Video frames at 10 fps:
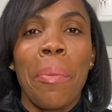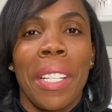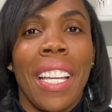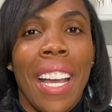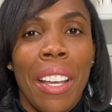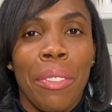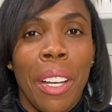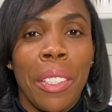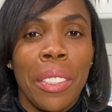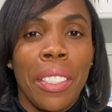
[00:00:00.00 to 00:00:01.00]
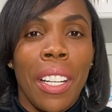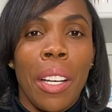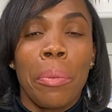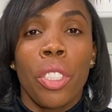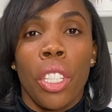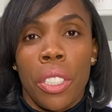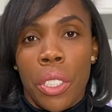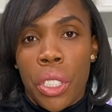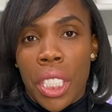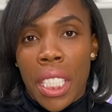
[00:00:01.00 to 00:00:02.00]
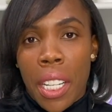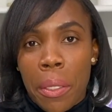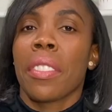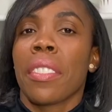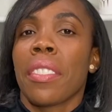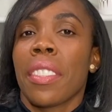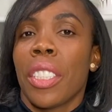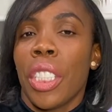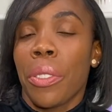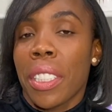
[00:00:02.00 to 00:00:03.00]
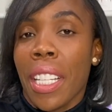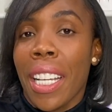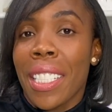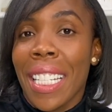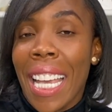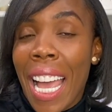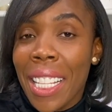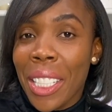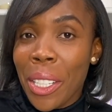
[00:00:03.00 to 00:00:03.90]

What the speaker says: But yeah, I found Dr. Gina. She resides in Cali,